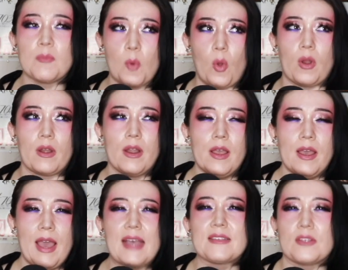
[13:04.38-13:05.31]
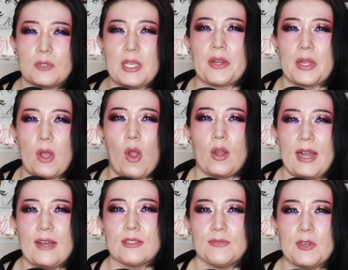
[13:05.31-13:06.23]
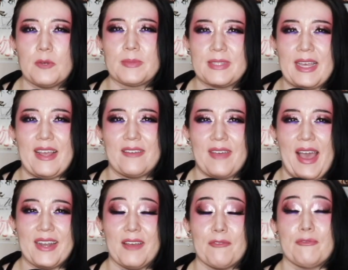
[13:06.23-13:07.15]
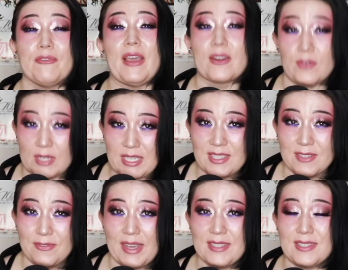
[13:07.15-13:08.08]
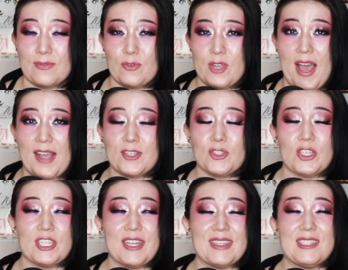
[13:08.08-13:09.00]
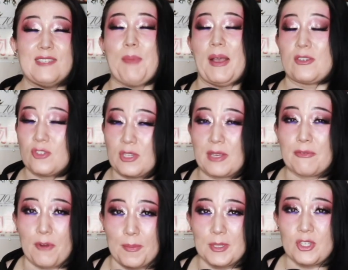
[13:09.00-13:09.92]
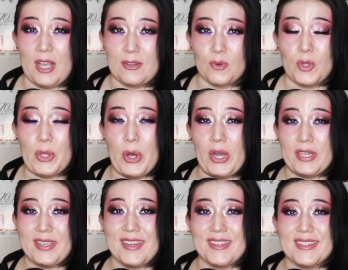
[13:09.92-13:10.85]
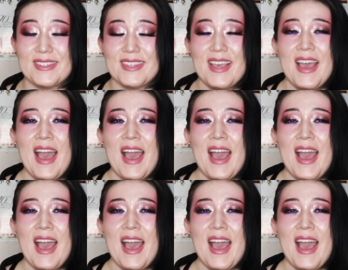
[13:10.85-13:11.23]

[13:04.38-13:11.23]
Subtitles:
more esoteric art house films that have had a very divisive reaction, especially from a general audience.